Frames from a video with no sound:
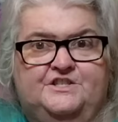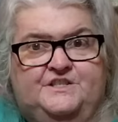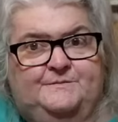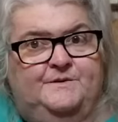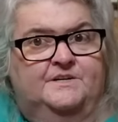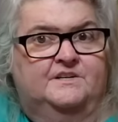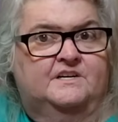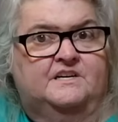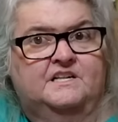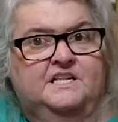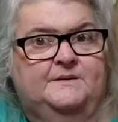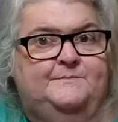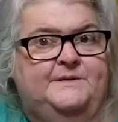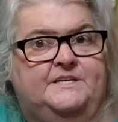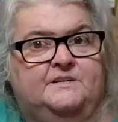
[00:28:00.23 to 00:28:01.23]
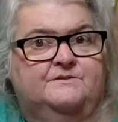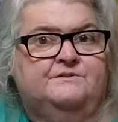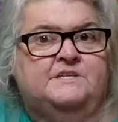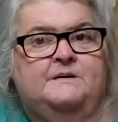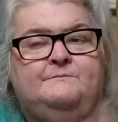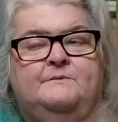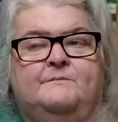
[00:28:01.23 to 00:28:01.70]
just putting a clippy on
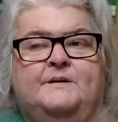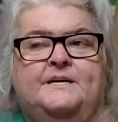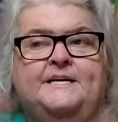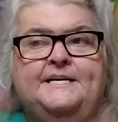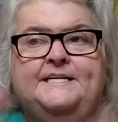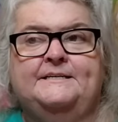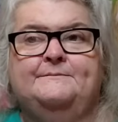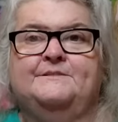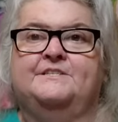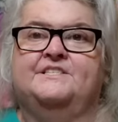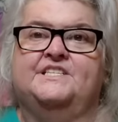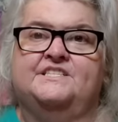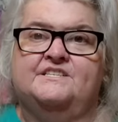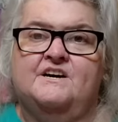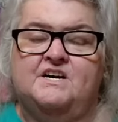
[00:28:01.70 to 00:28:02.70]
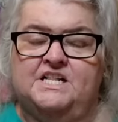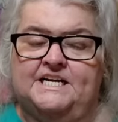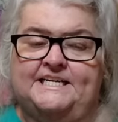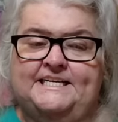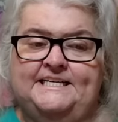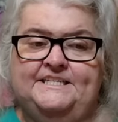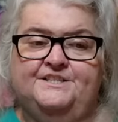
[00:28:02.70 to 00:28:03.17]
top of my head because that's all I
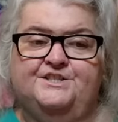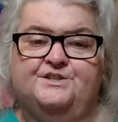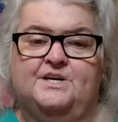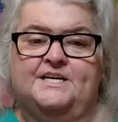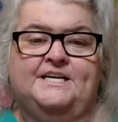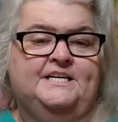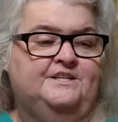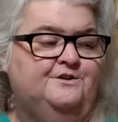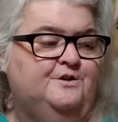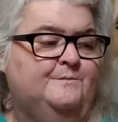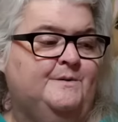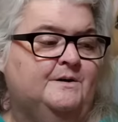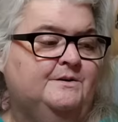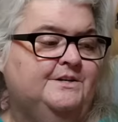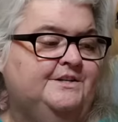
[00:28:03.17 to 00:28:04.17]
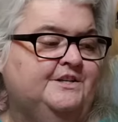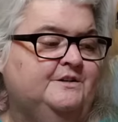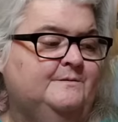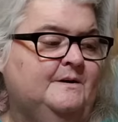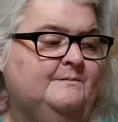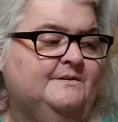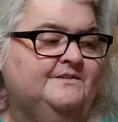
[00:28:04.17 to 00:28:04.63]
can do. I can't do a ponytail
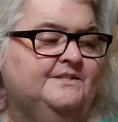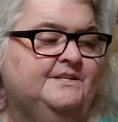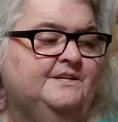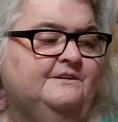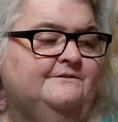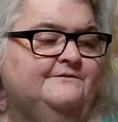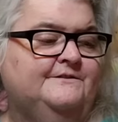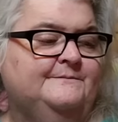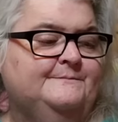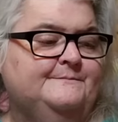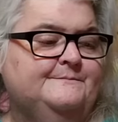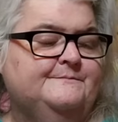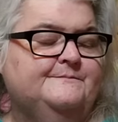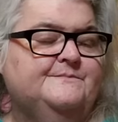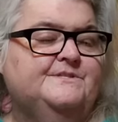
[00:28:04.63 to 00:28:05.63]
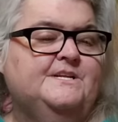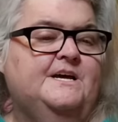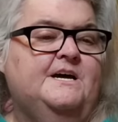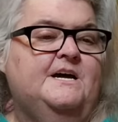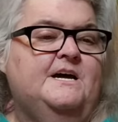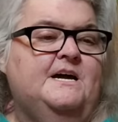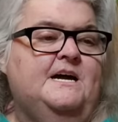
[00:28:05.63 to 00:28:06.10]
by myself.
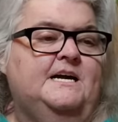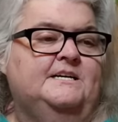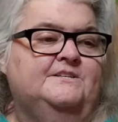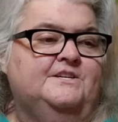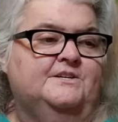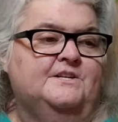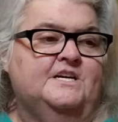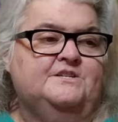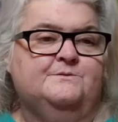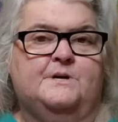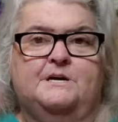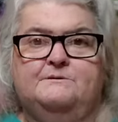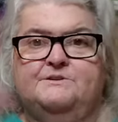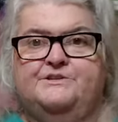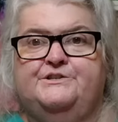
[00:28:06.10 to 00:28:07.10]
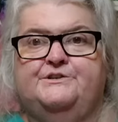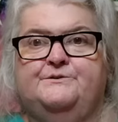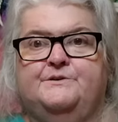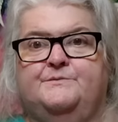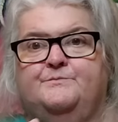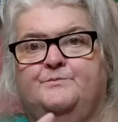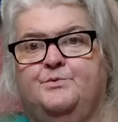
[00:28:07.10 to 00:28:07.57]
And so that's what I was
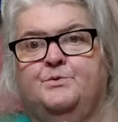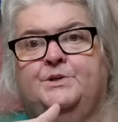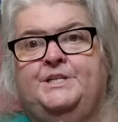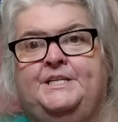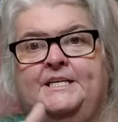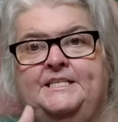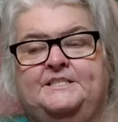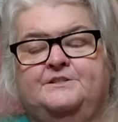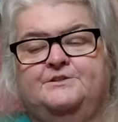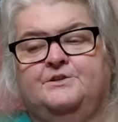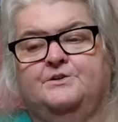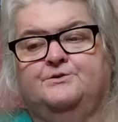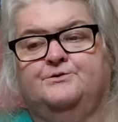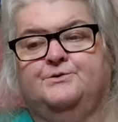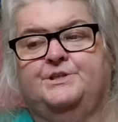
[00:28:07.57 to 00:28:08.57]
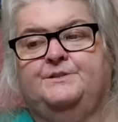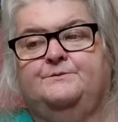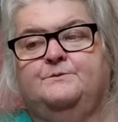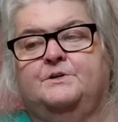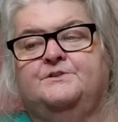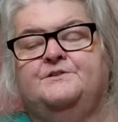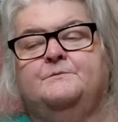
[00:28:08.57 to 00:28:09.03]
doing pre-hand surgery.
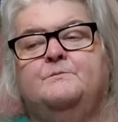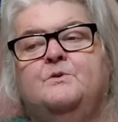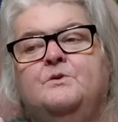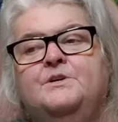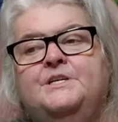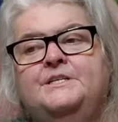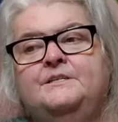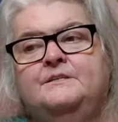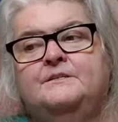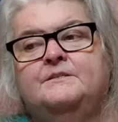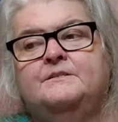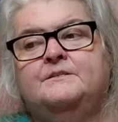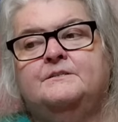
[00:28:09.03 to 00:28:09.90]
Well, the morning,